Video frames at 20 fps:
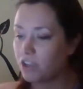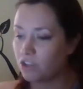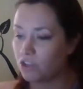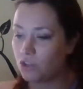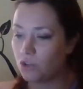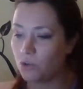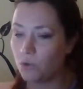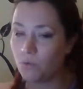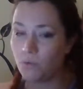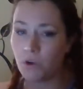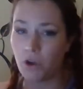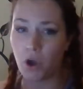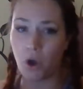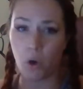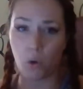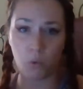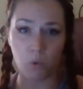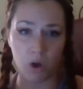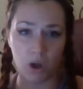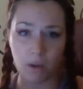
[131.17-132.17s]
You
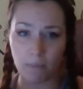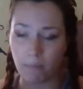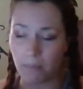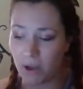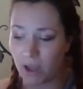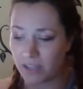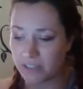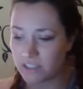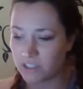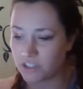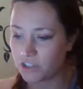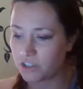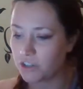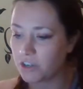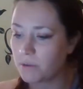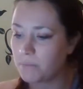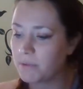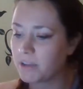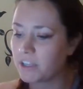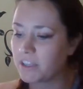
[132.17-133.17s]
know a
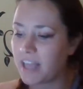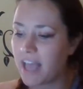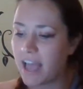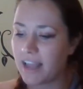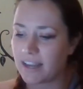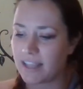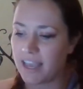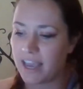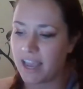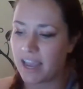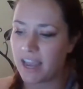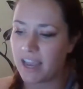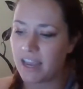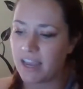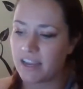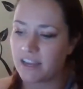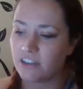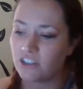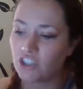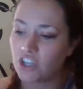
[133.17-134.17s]
monster built that
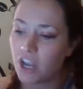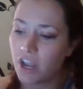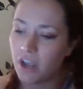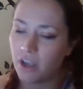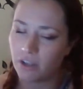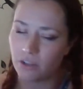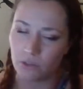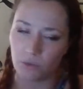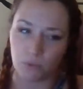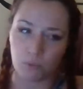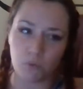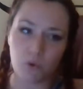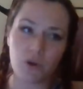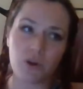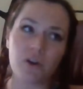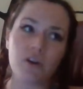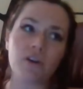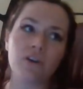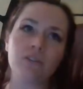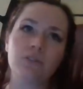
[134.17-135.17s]
cage. The
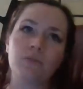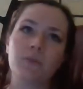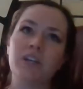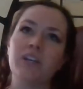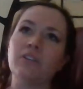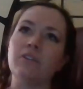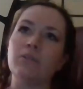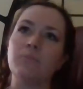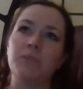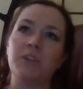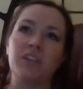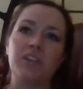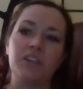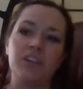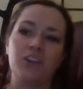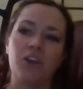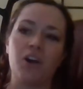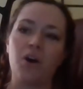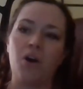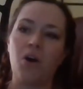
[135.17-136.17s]
world will
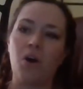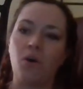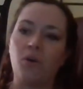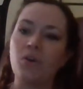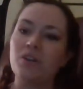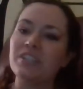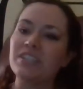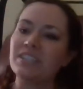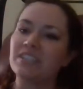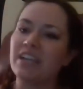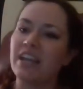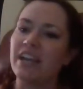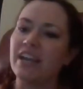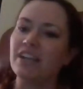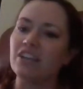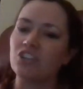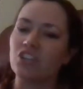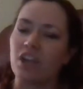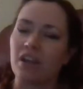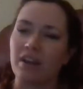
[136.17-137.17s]
be your
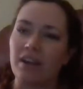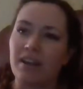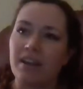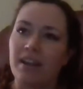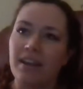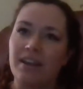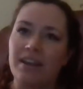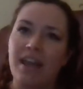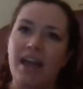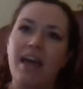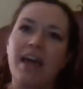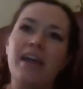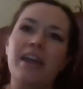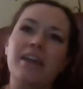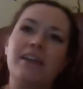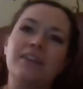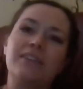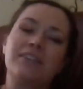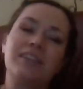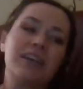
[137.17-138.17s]
stage.
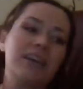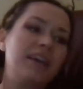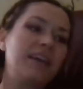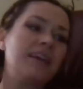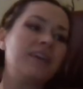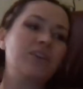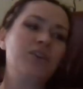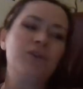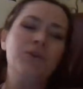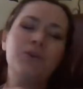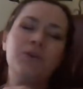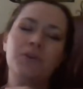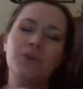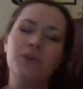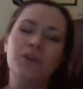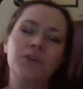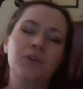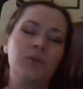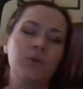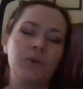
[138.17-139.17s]

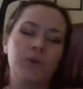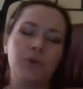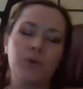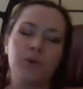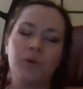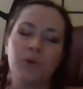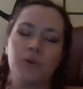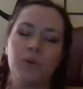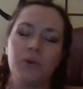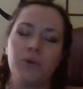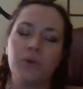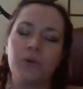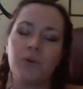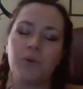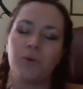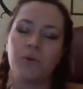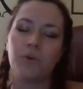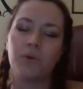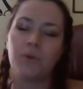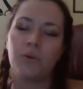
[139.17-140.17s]

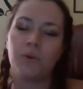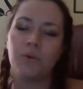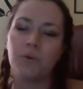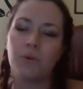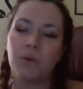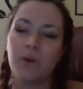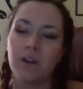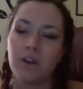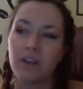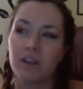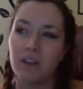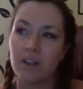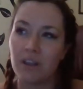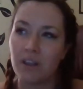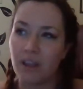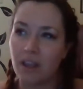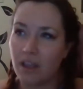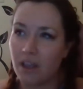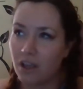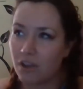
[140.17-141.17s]
Da-da-da-da-da-doo-doo-doo.
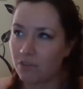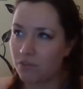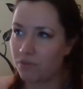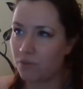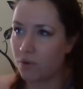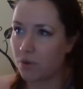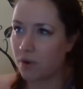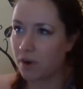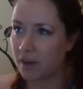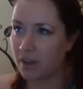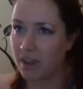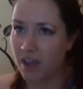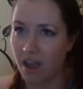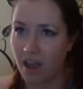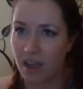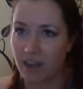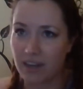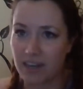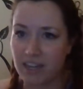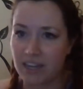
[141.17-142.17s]
For
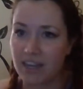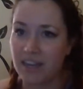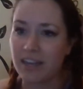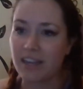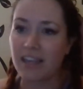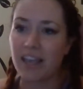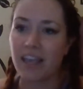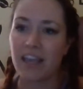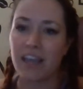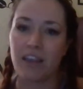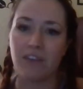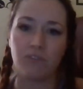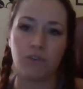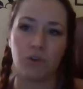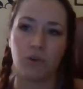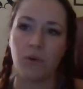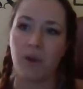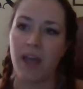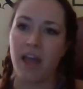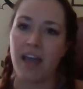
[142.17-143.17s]
God, He gave
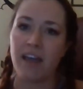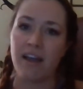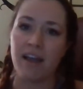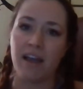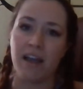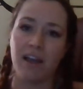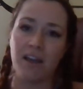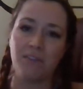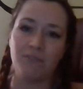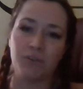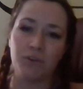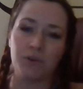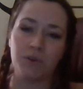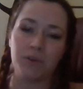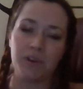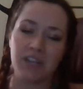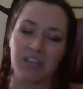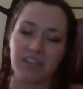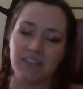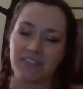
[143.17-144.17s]
you
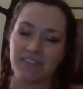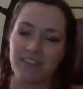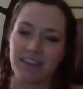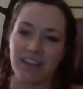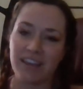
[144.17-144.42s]
everything.